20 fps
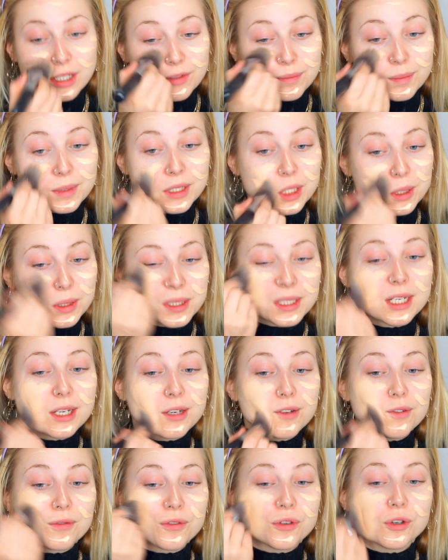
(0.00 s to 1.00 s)
I've been using
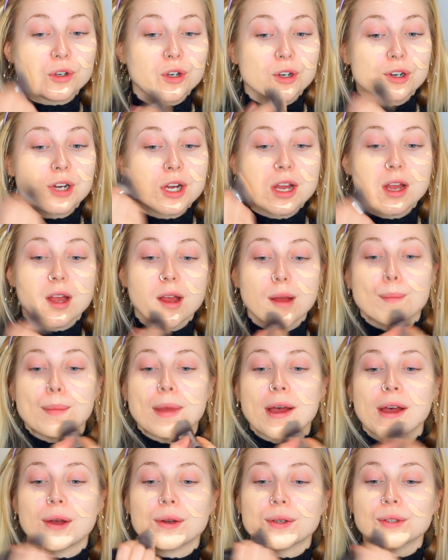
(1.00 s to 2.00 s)
it for
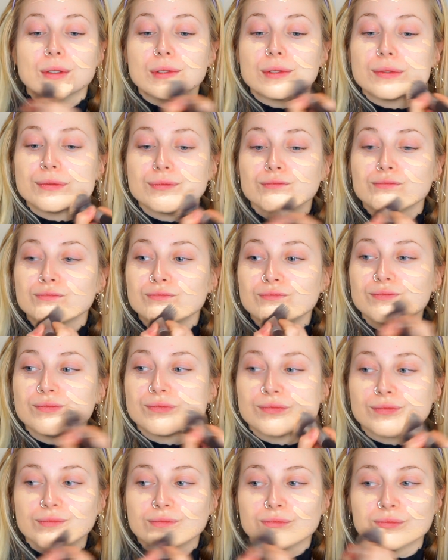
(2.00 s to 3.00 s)
about
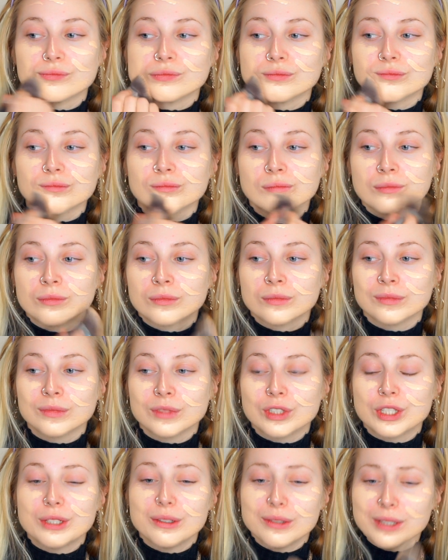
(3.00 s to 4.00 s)

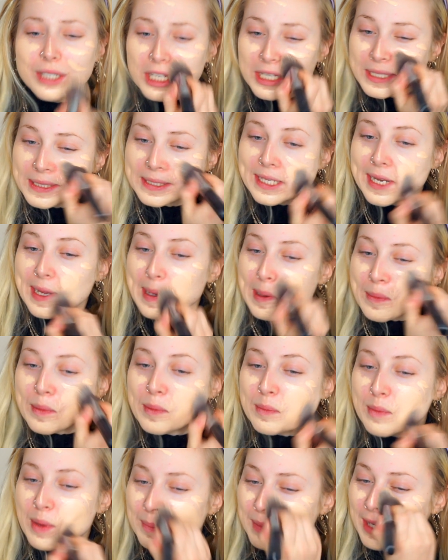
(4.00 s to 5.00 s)
2 years now.
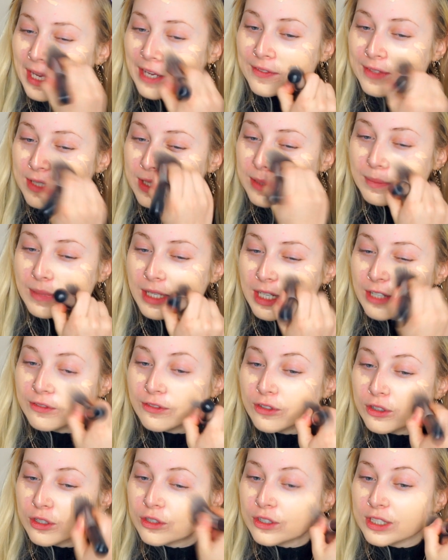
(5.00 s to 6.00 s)
My mum gave it to me
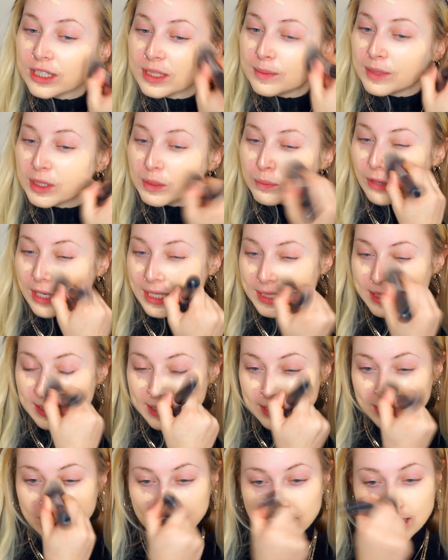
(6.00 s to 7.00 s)
for a Christmas
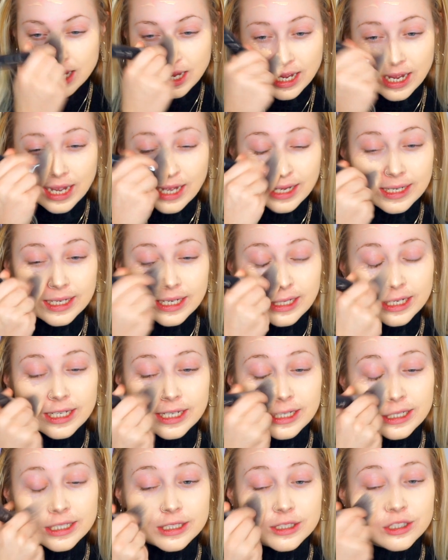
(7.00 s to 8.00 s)
present and
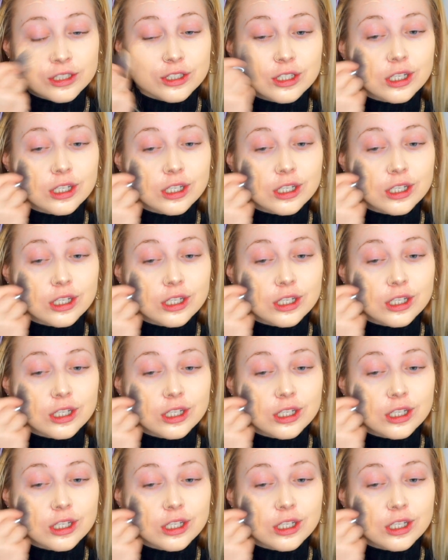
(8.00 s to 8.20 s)
it is